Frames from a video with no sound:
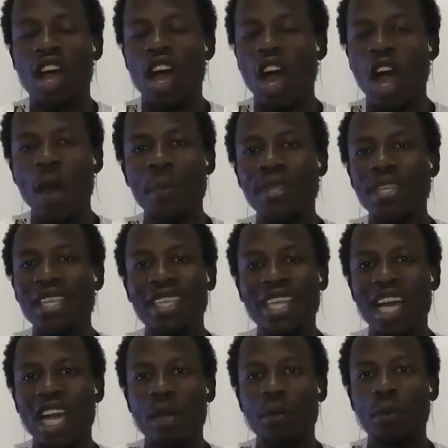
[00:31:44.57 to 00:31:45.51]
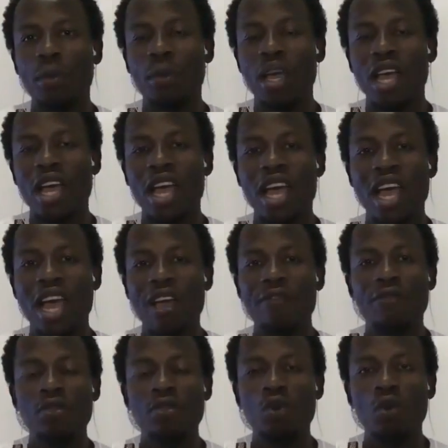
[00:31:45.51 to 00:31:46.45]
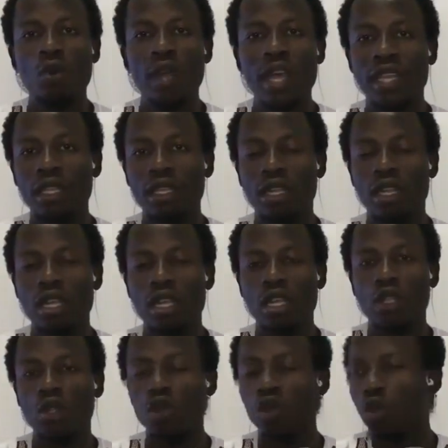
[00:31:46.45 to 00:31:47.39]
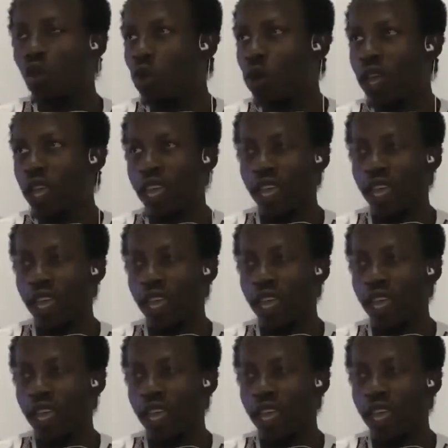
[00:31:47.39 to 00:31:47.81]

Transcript: How many times have you went to